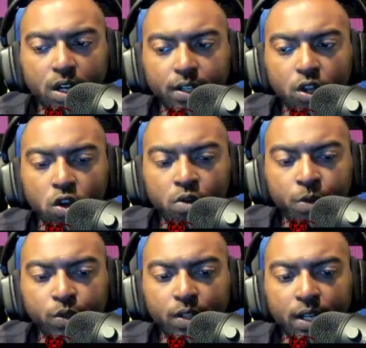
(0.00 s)
is
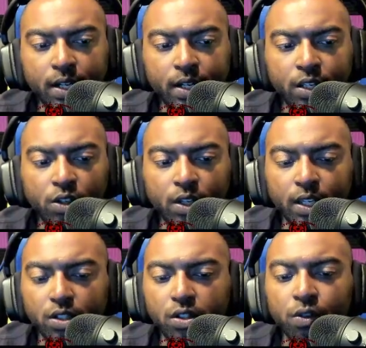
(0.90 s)
almost done, and you can
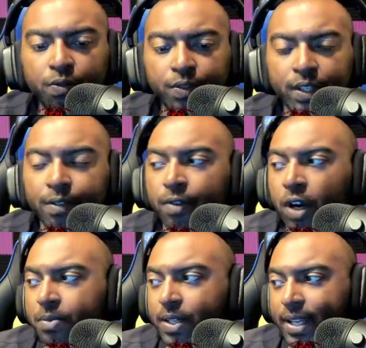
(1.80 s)
get 2 fleet
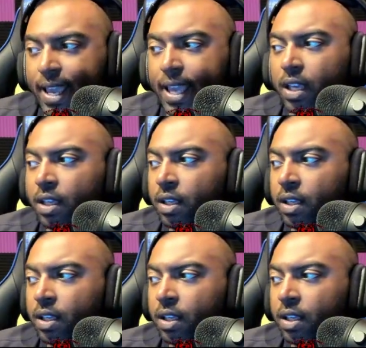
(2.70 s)
farms a day.